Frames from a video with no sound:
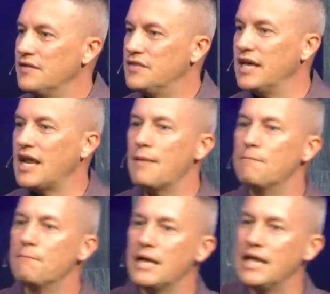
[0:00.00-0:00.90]
then
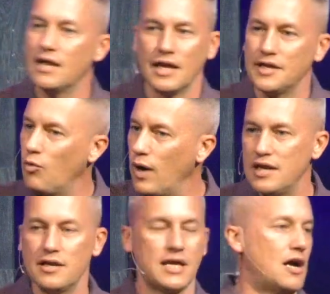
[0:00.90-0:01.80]
immediately, don't wait
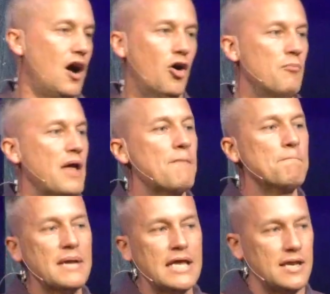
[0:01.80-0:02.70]
till you get home,
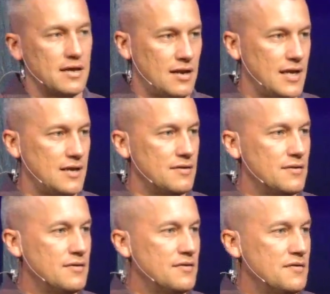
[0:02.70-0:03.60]
immediately
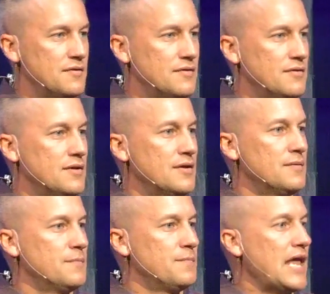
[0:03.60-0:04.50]

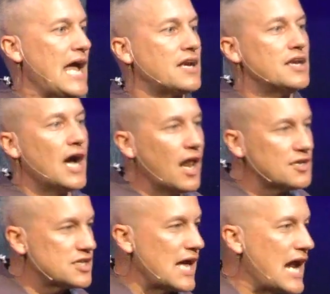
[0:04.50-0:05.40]

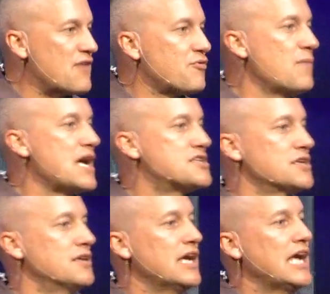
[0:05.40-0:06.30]
acknowledge that affirmation
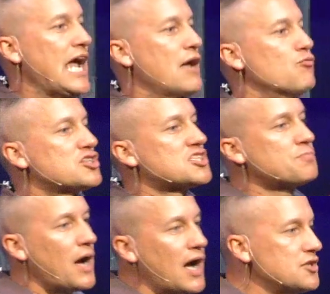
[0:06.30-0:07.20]
and
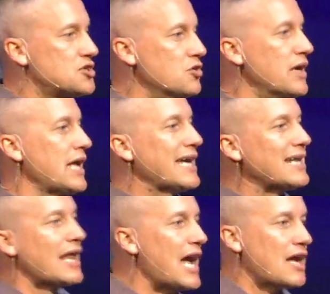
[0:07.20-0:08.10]
respond to it in
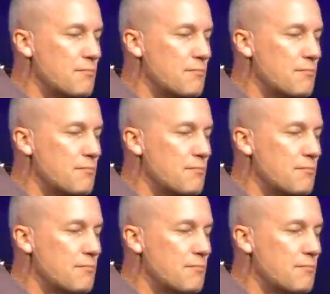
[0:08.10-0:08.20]
like